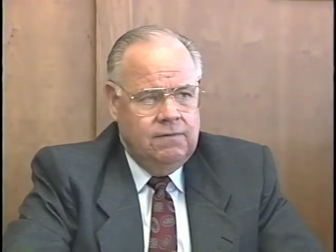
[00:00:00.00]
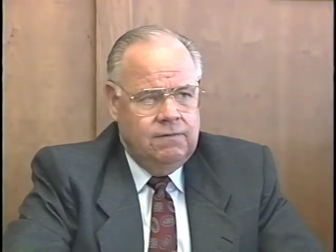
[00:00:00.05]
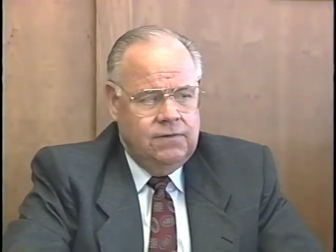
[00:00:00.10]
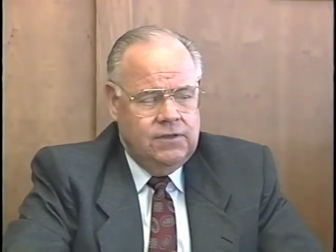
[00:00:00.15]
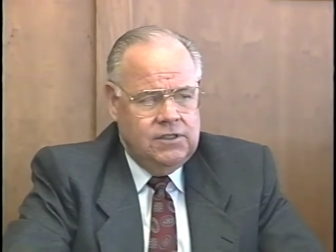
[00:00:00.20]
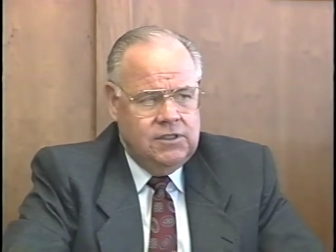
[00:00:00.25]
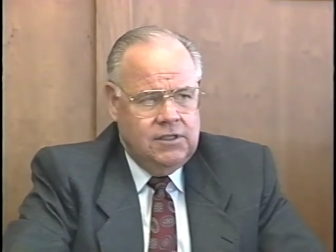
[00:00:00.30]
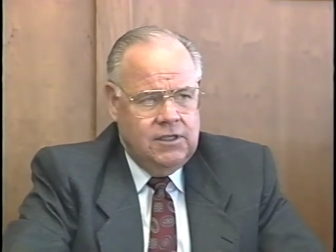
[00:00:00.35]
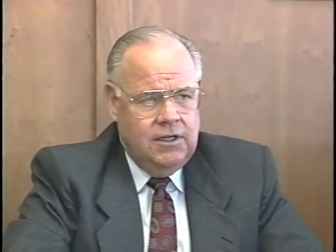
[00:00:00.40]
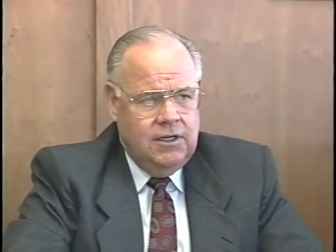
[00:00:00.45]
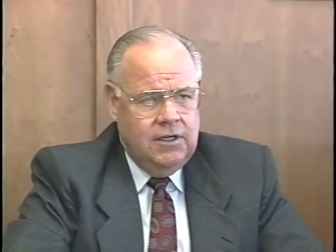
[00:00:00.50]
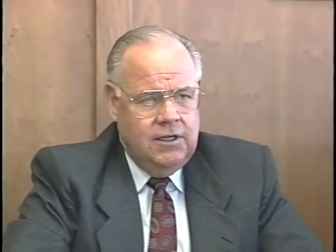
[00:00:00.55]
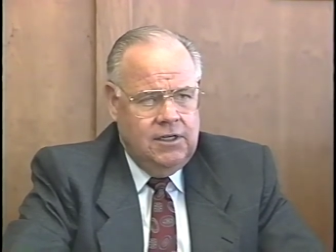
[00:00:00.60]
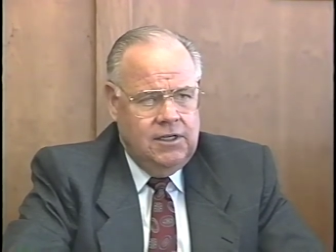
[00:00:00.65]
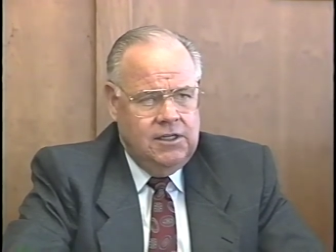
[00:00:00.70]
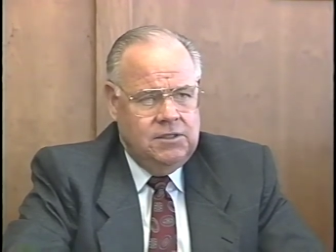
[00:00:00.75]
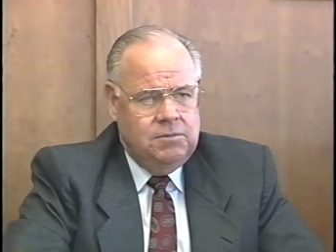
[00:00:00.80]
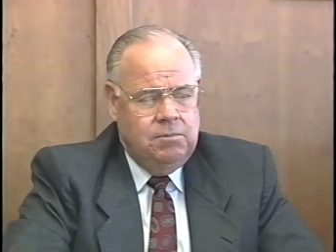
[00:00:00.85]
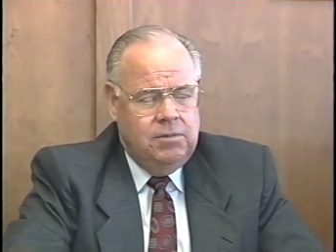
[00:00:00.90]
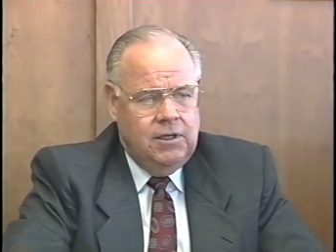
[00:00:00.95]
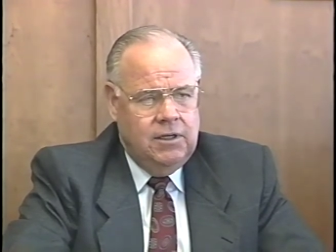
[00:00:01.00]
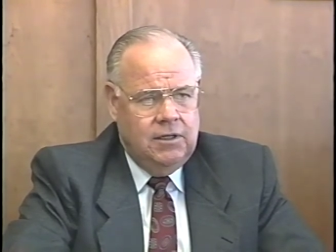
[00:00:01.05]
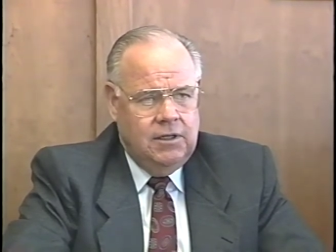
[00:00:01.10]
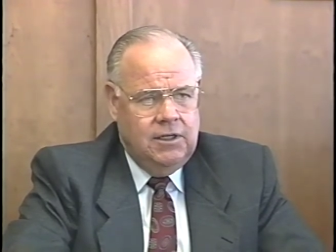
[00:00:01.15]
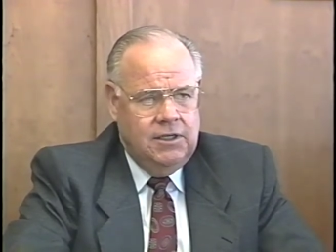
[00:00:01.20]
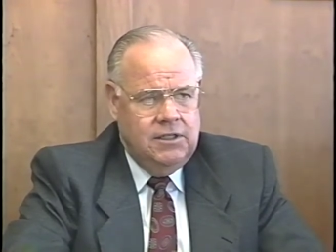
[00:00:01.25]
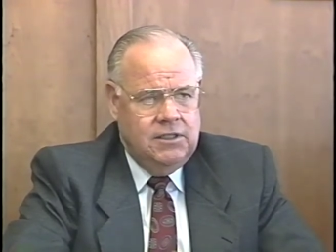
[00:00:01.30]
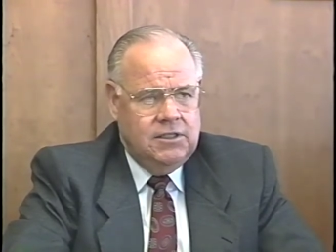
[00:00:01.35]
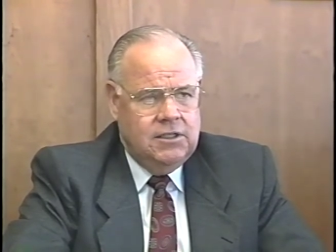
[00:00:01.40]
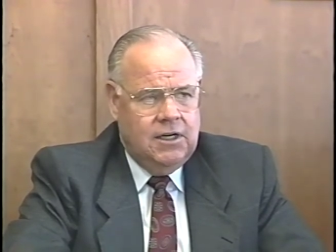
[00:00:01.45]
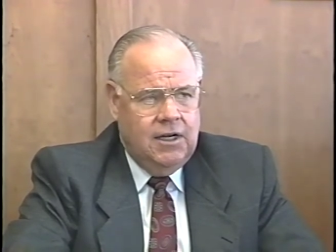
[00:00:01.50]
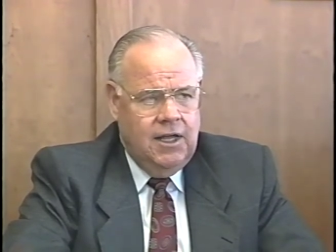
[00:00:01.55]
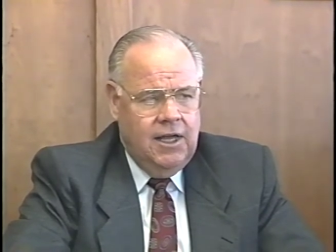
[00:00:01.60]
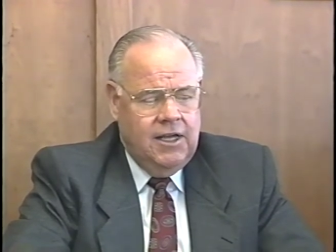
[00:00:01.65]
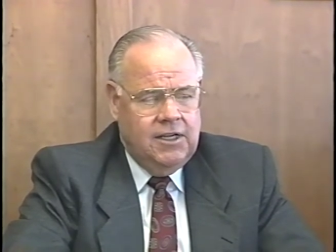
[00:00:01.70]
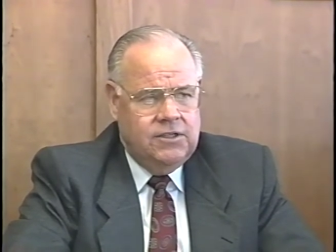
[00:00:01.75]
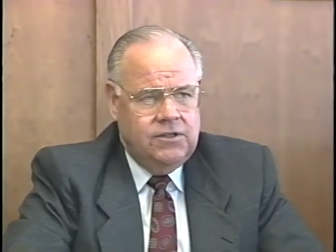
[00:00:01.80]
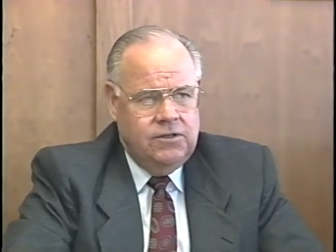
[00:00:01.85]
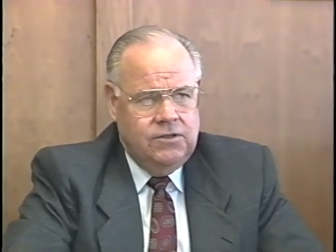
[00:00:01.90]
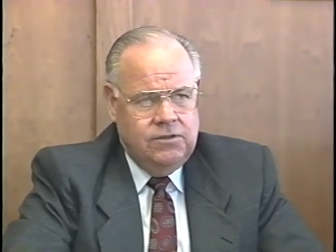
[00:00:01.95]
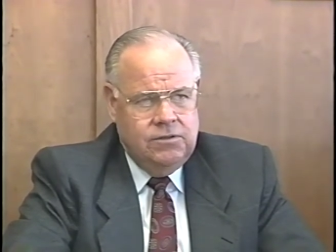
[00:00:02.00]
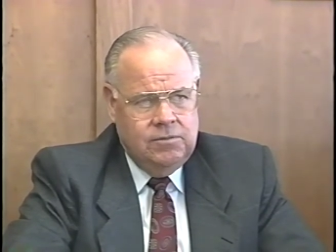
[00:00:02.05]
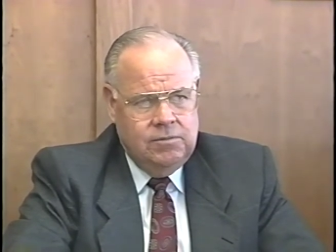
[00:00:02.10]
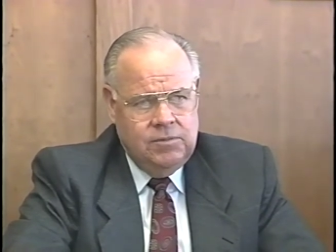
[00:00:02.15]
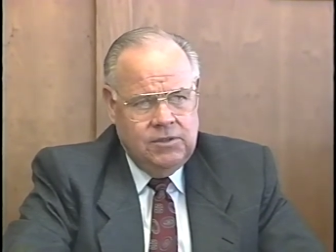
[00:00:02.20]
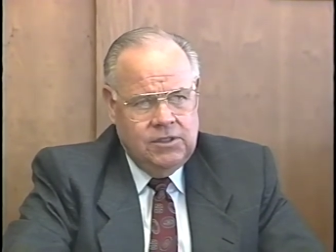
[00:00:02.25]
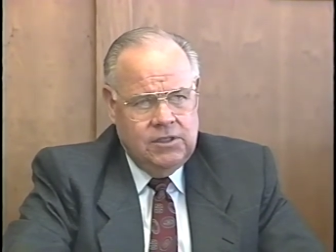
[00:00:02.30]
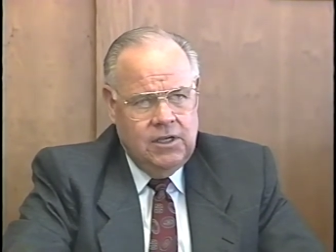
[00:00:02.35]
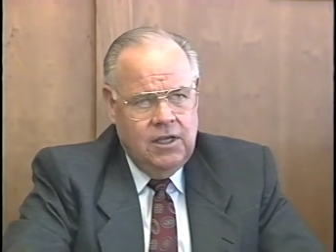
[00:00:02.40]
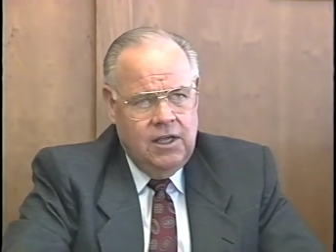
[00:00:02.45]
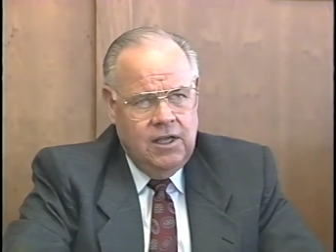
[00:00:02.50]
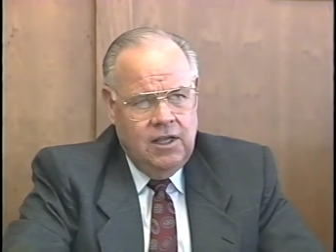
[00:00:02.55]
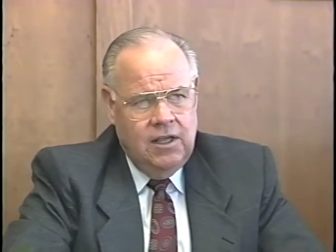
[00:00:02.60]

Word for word: facilities, buildings, classrooms.